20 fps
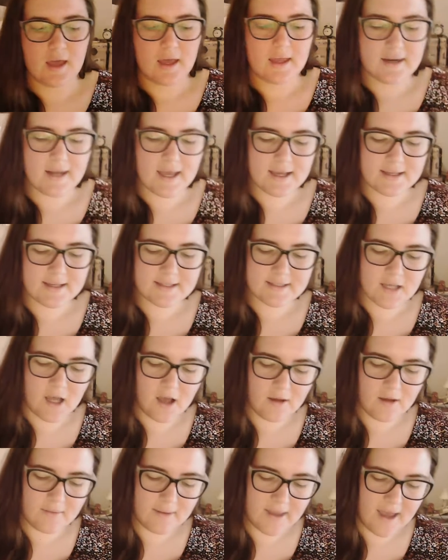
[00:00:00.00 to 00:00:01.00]
Next,
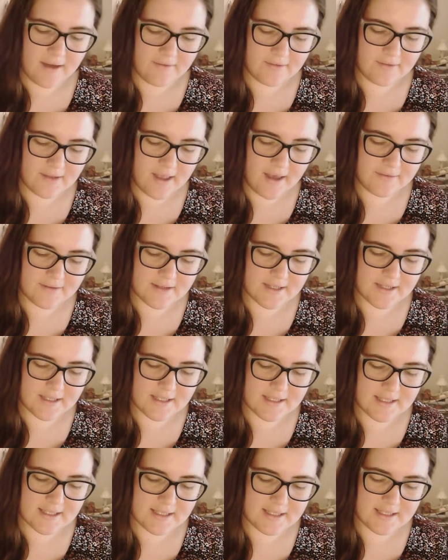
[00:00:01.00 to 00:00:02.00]
all we have left
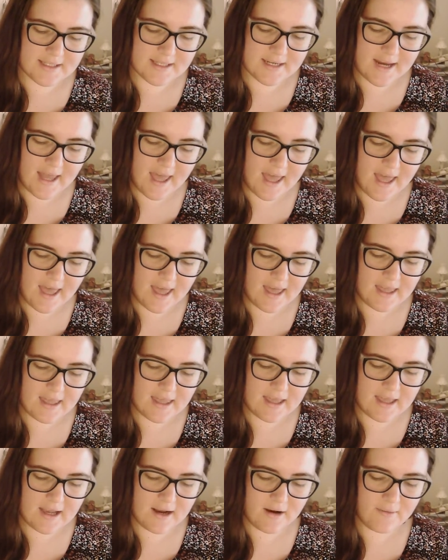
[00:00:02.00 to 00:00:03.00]
is this ne
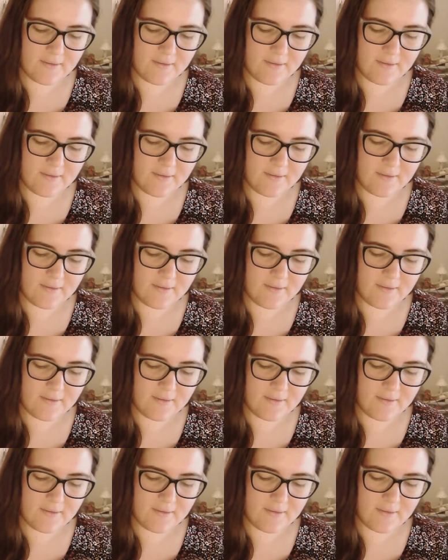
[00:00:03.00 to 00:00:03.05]
here